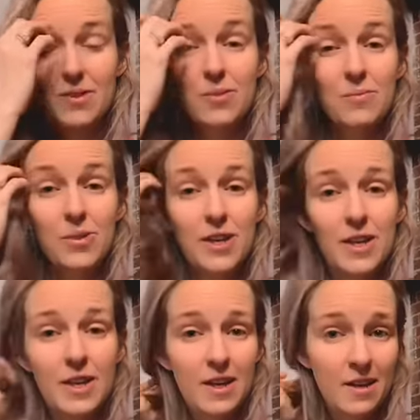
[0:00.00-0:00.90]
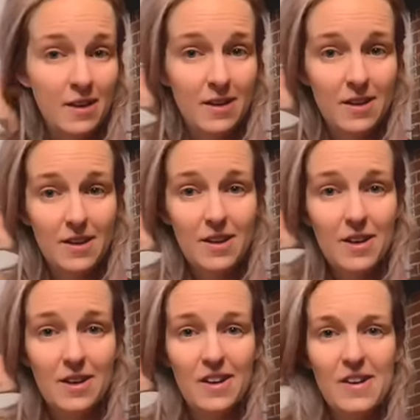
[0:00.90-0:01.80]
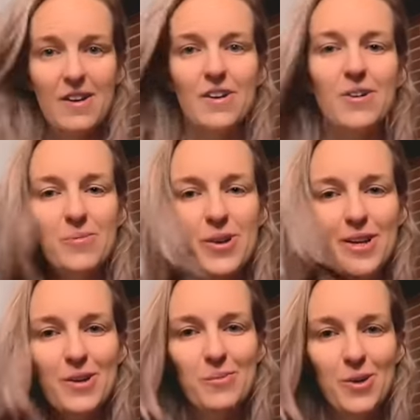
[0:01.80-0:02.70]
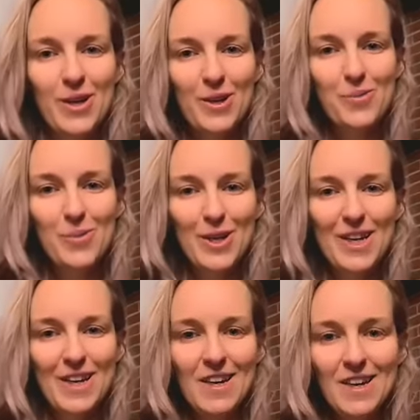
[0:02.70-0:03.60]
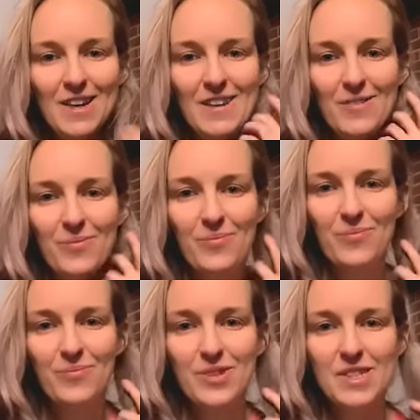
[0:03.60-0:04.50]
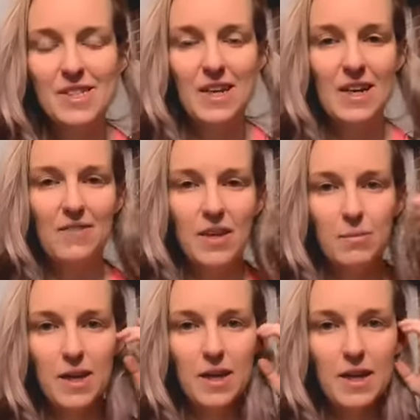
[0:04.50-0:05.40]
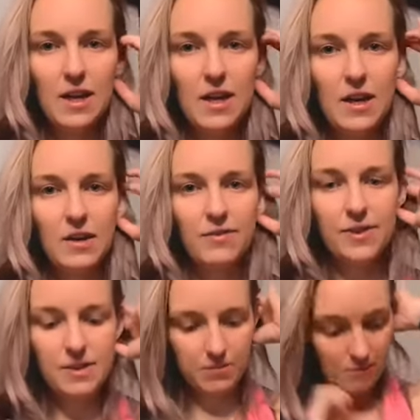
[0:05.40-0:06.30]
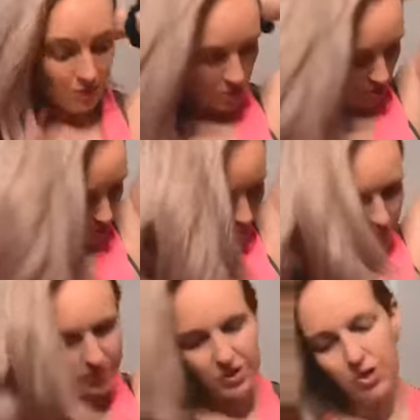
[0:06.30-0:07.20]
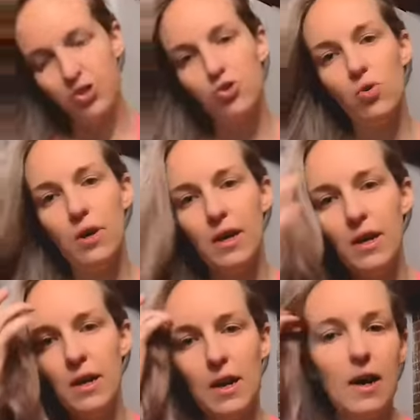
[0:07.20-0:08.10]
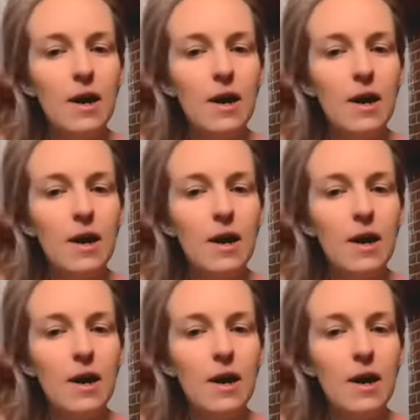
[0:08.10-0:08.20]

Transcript: Good morning. Good morning, good morning, good morning. We're just gonna give it a minute here for some folks to join.